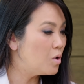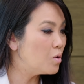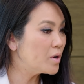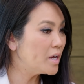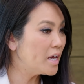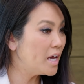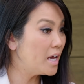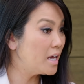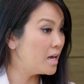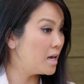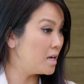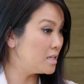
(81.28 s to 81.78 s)

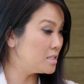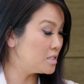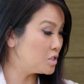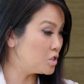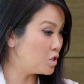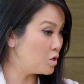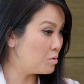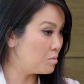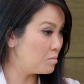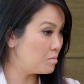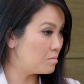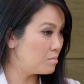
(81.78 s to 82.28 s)
okay, and
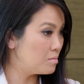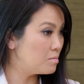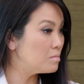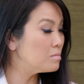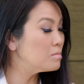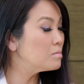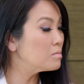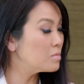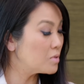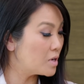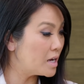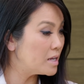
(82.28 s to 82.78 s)
so, feels,
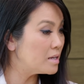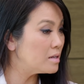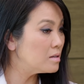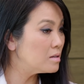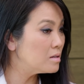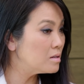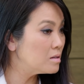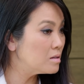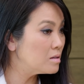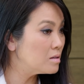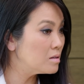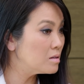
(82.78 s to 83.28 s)
go ahead.
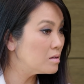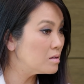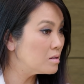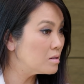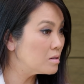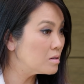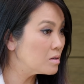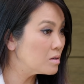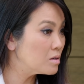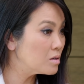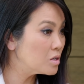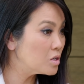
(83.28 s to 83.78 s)

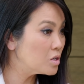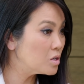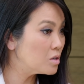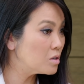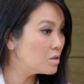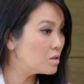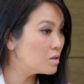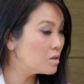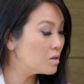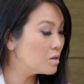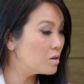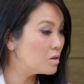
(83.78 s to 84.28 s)
It feels